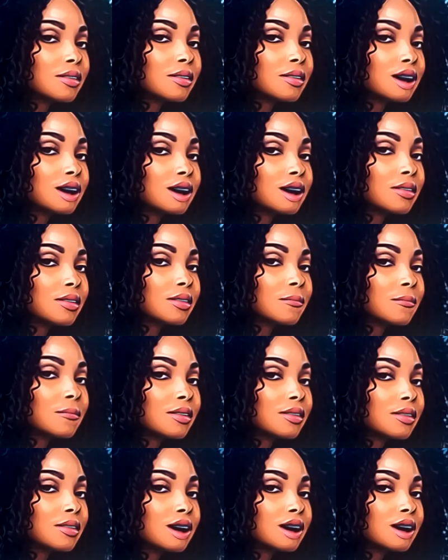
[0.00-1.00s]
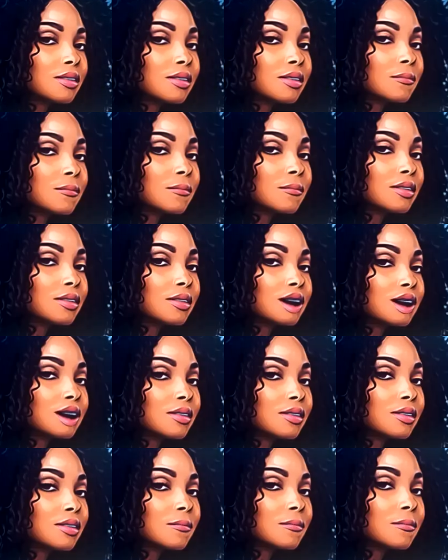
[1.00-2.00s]
Oh, child, that was so funny to me.
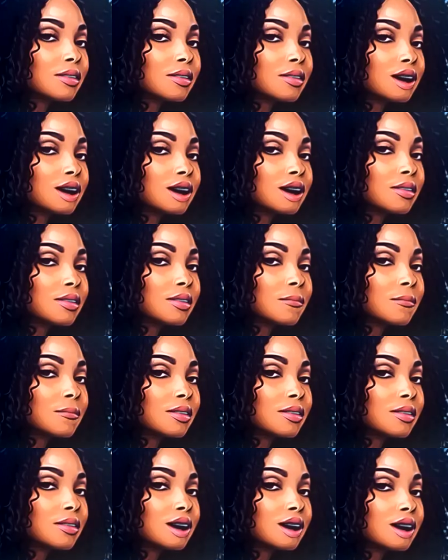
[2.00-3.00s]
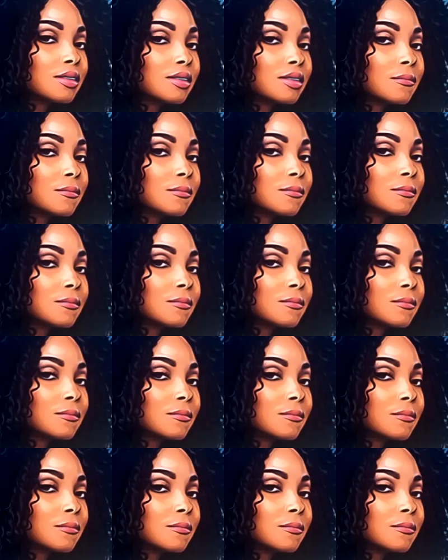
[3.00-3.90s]
Why y'all bringing up 2-year-old stuff?